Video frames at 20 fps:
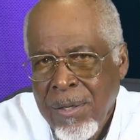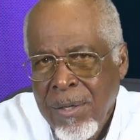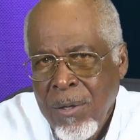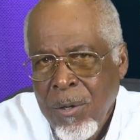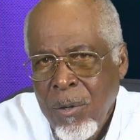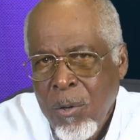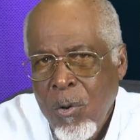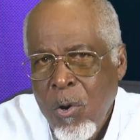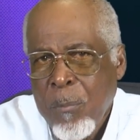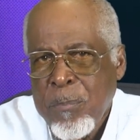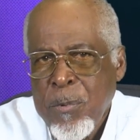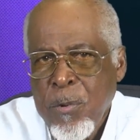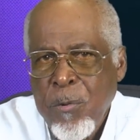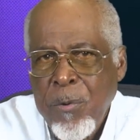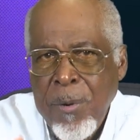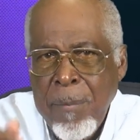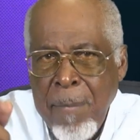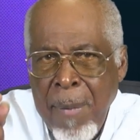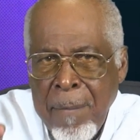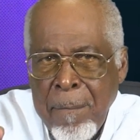Hope you
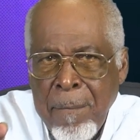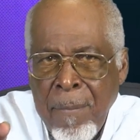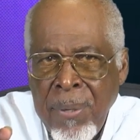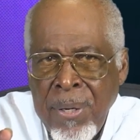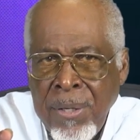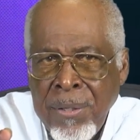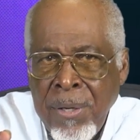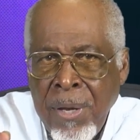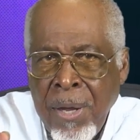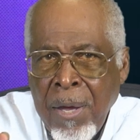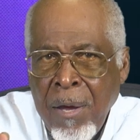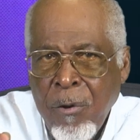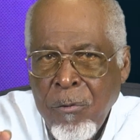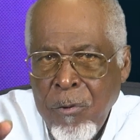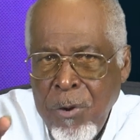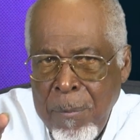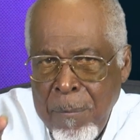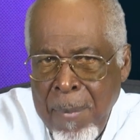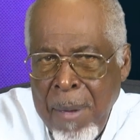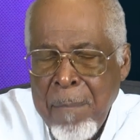
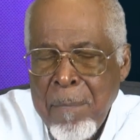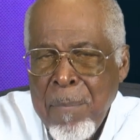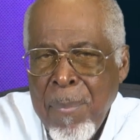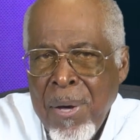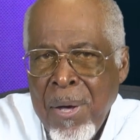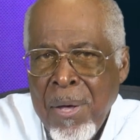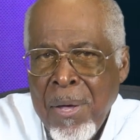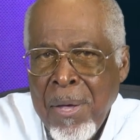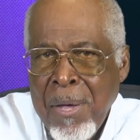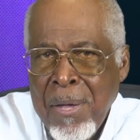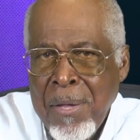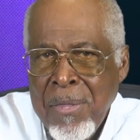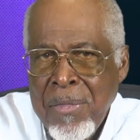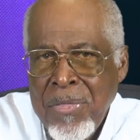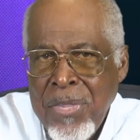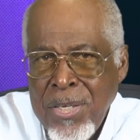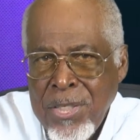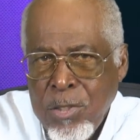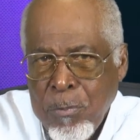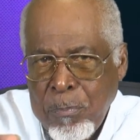remember
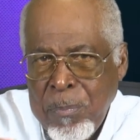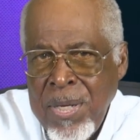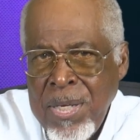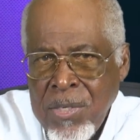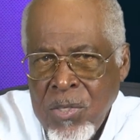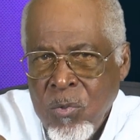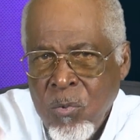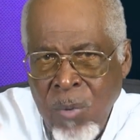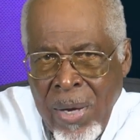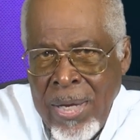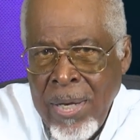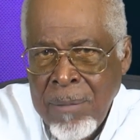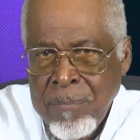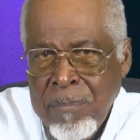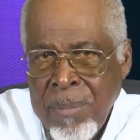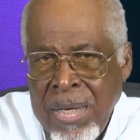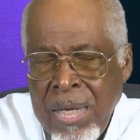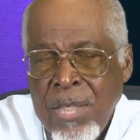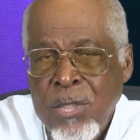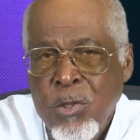this piece well,
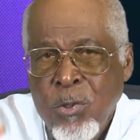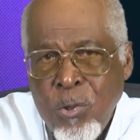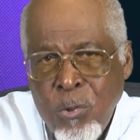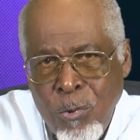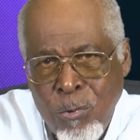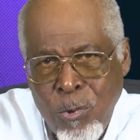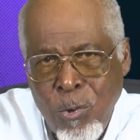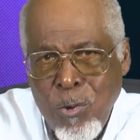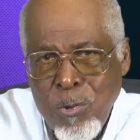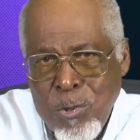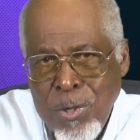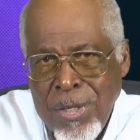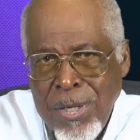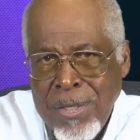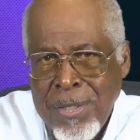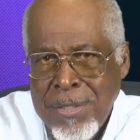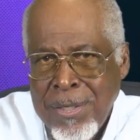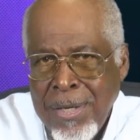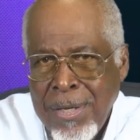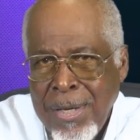because you wrote
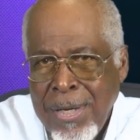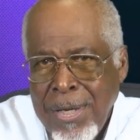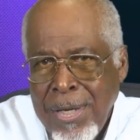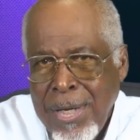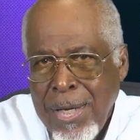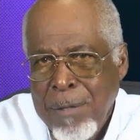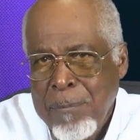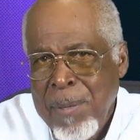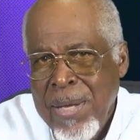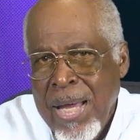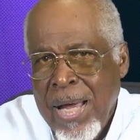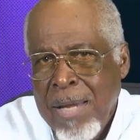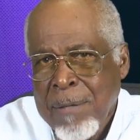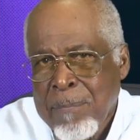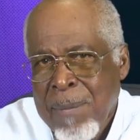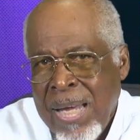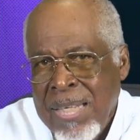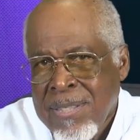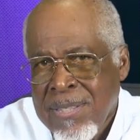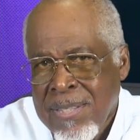it. It began
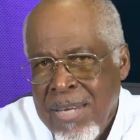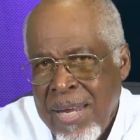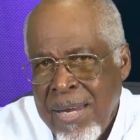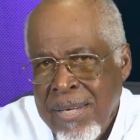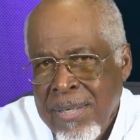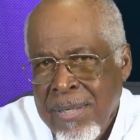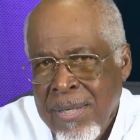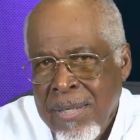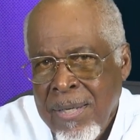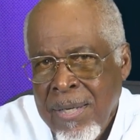by saying,